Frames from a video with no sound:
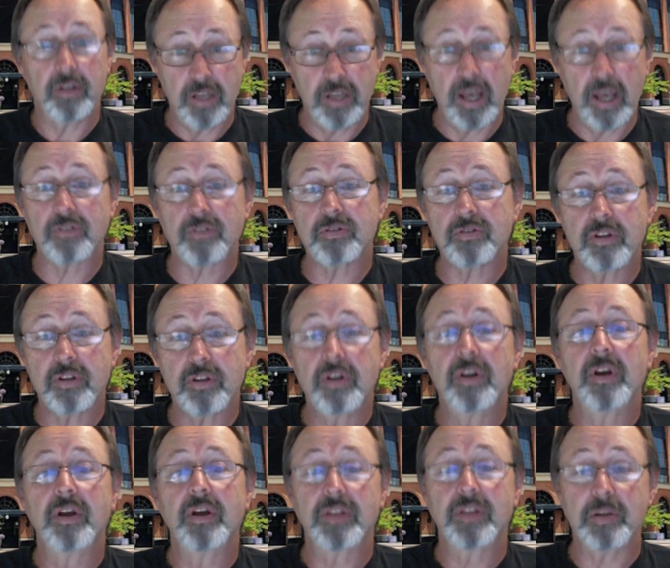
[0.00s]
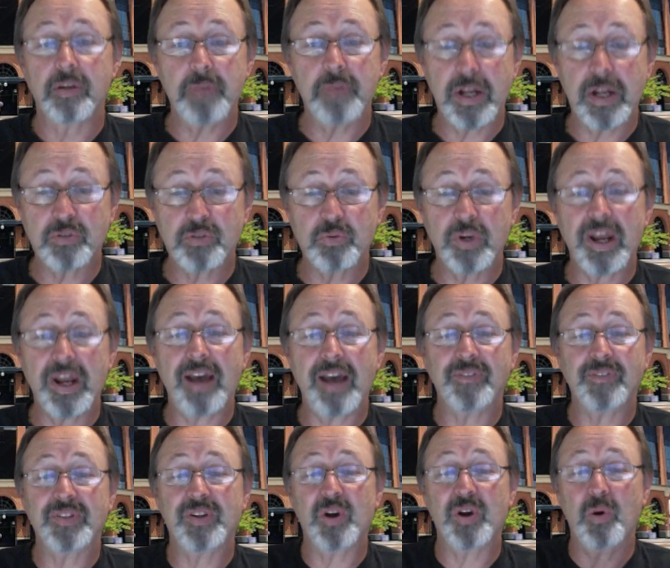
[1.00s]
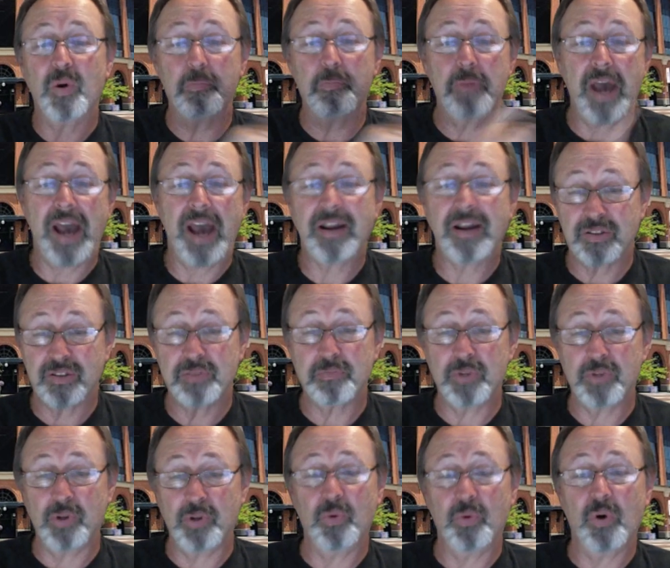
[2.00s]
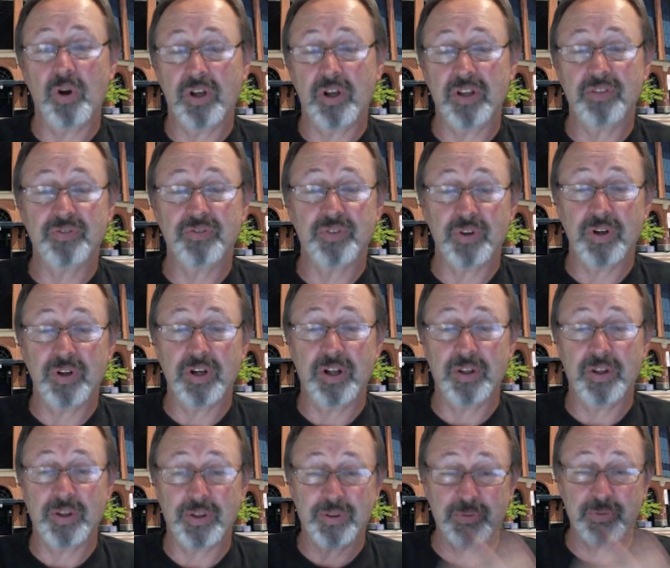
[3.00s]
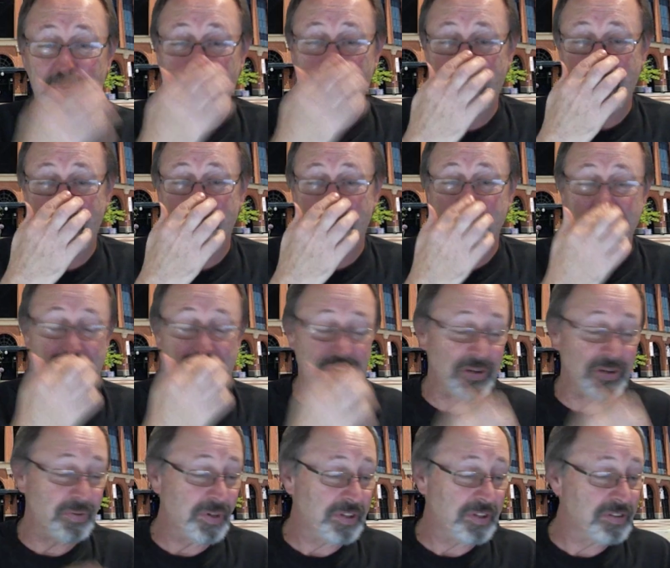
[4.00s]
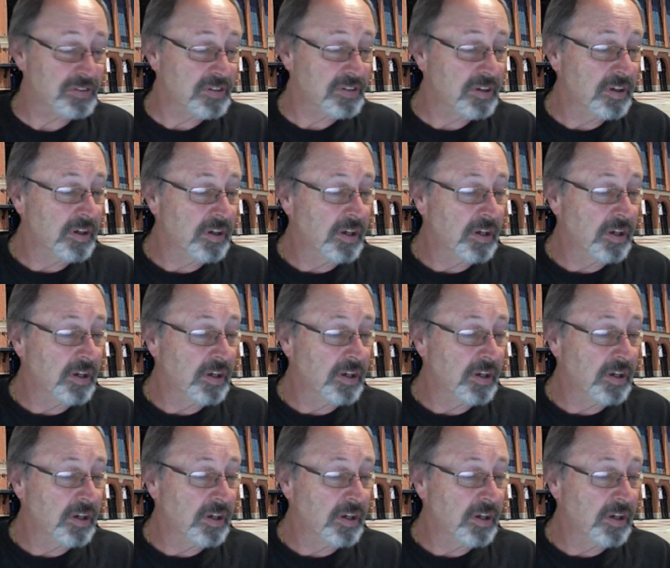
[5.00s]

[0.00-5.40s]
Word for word: Yes, the Mets would have to go back to Milwaukee for another three game series.